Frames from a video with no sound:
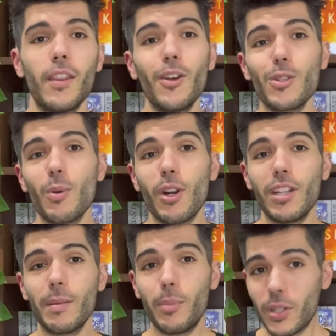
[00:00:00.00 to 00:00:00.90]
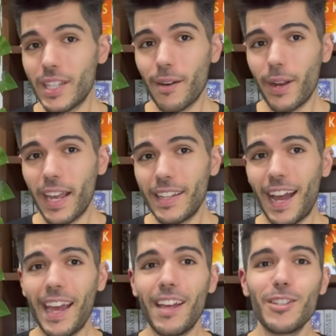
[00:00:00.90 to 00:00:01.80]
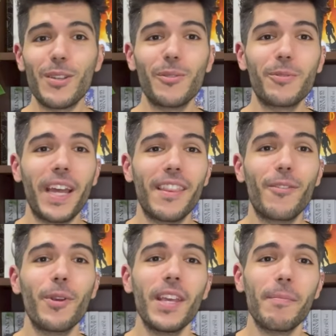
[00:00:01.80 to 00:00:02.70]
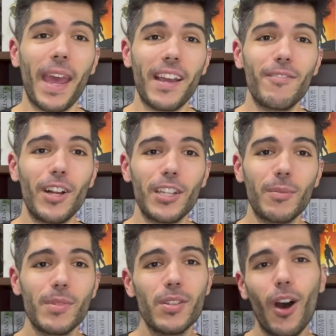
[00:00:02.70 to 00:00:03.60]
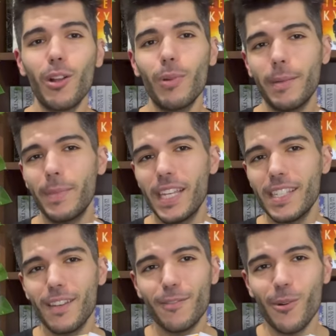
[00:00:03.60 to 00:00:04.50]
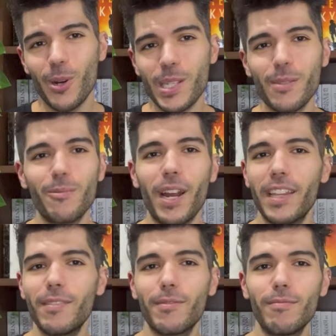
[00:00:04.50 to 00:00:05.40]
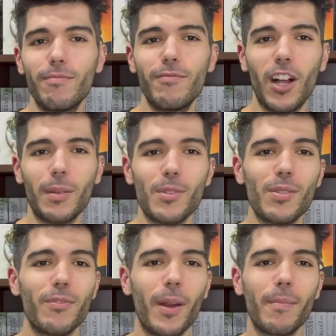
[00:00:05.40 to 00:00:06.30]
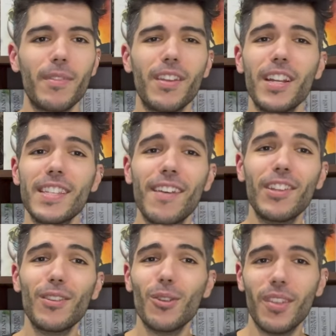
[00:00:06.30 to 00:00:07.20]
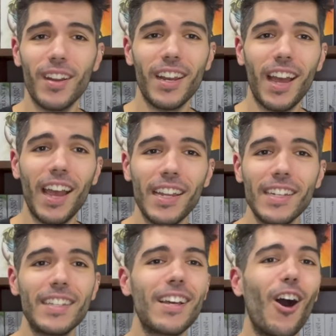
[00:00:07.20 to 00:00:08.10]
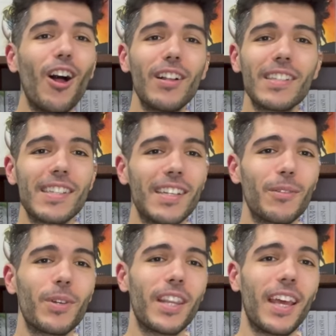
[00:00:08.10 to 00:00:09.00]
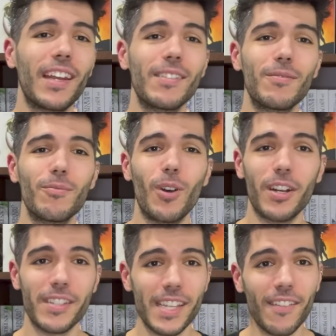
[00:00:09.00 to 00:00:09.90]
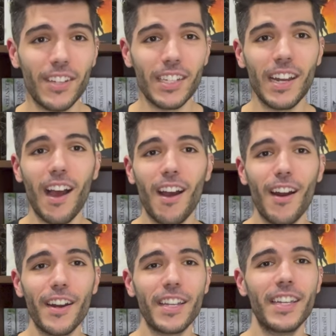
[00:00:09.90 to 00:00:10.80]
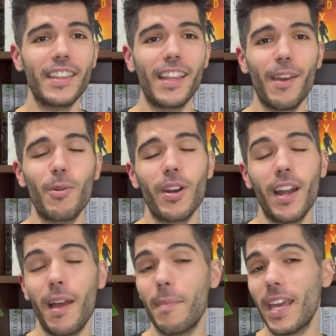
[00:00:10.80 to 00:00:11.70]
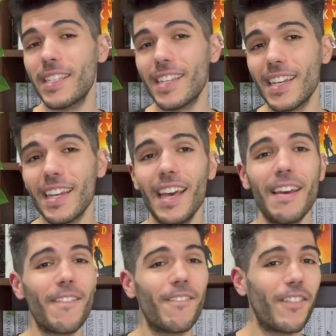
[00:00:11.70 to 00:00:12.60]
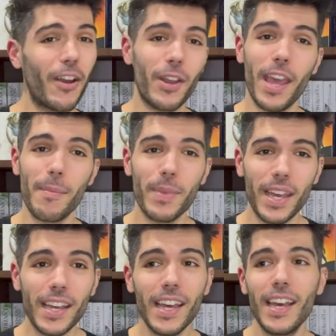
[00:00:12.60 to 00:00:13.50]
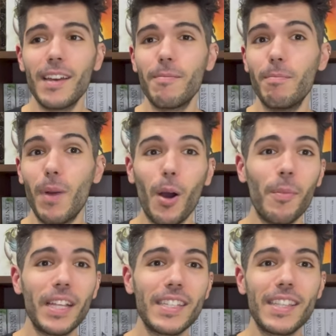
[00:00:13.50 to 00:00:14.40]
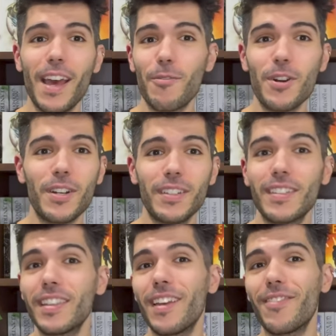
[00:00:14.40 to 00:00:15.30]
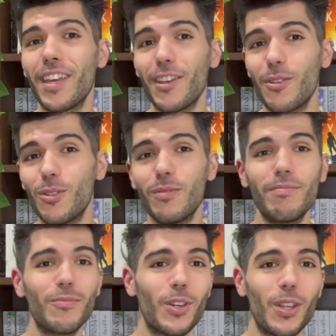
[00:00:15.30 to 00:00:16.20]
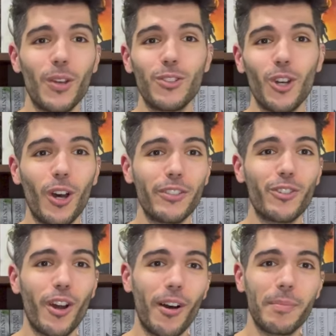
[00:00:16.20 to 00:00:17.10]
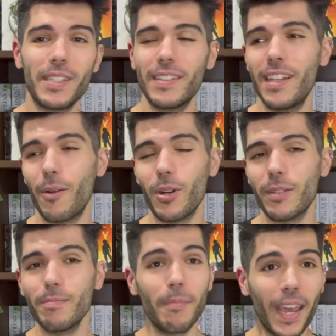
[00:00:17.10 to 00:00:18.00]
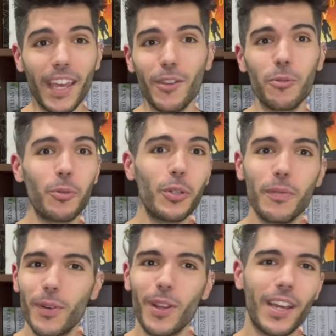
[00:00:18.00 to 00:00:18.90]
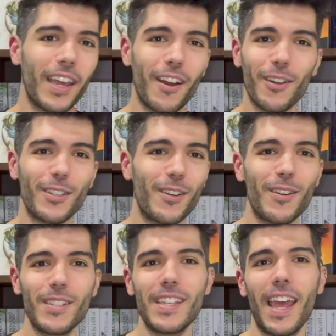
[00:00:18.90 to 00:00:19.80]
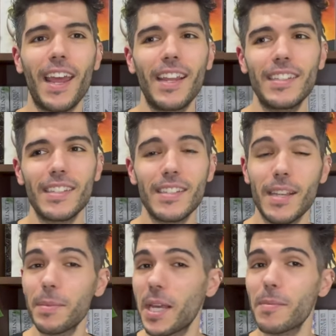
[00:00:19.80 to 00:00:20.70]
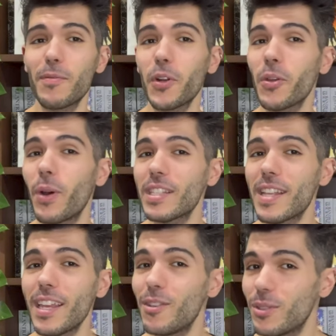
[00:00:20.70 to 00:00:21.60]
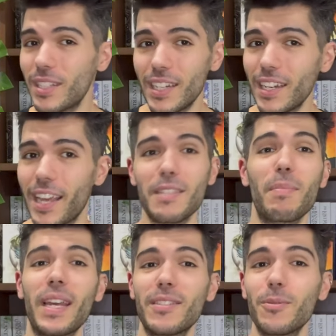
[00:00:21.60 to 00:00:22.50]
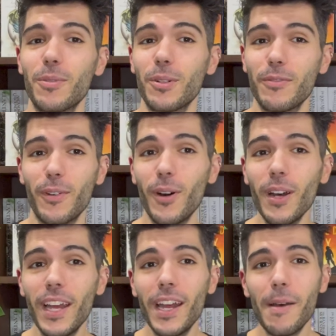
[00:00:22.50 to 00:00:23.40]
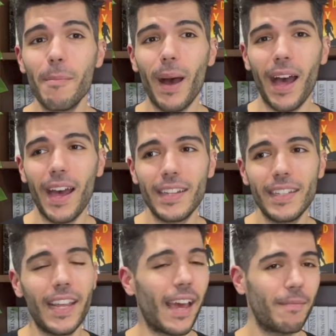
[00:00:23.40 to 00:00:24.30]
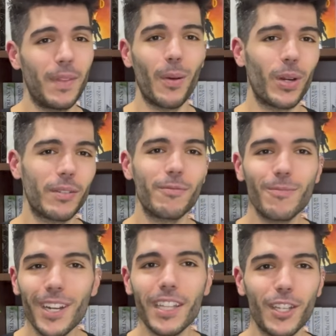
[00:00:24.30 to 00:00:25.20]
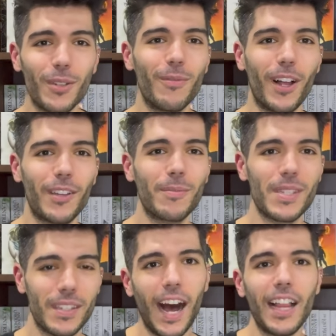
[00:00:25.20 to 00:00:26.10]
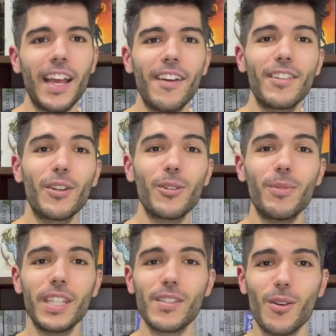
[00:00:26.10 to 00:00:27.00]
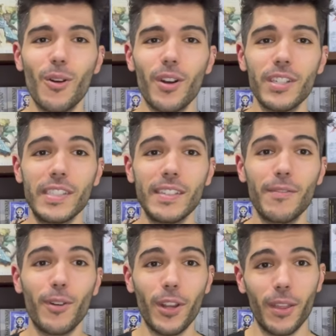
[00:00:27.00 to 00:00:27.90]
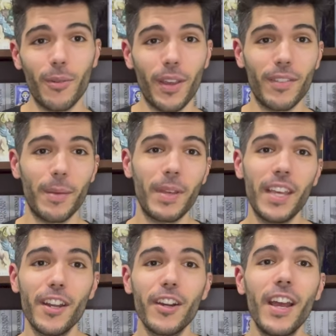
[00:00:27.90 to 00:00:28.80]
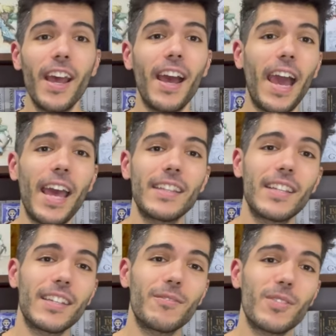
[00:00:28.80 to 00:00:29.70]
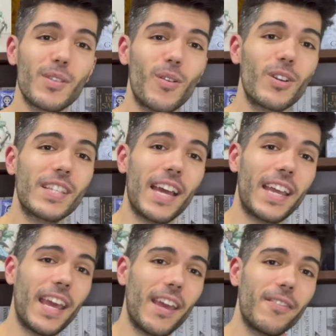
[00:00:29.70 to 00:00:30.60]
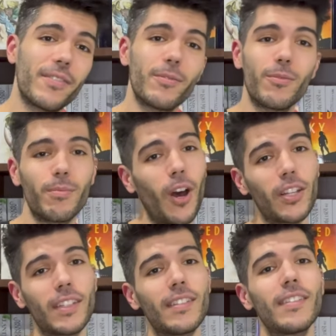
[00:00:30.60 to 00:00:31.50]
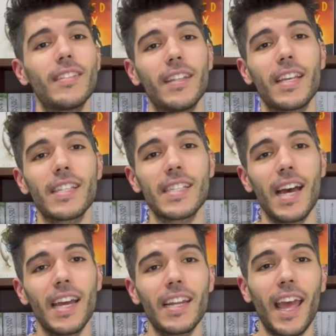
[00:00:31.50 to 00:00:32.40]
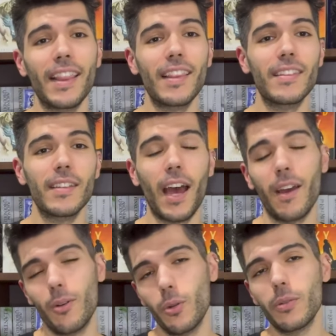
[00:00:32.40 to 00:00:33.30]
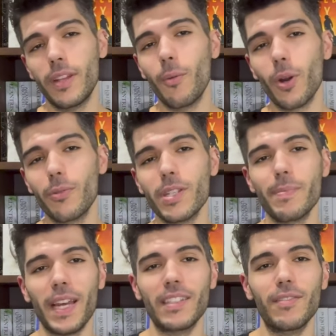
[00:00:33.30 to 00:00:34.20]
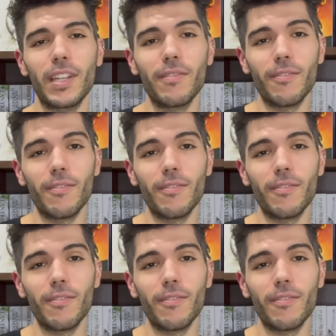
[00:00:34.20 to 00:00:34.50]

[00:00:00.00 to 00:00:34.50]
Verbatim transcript: Those were all the books I read. I also read three manga volumes, all One Piece, of course, read volumes from thirty-seven to thirty-nine, all still within Water seven arc. They were amazing, very epic, moments that were leaving you with your jaw dropped, that were making you root for the characters, and sometimes for the ones that you didn't expect to root for. But yeah, they were really good volumes. I'll have the Goodreads scores for the three of them here, and the scores I gave on this side, and I will, they were respectively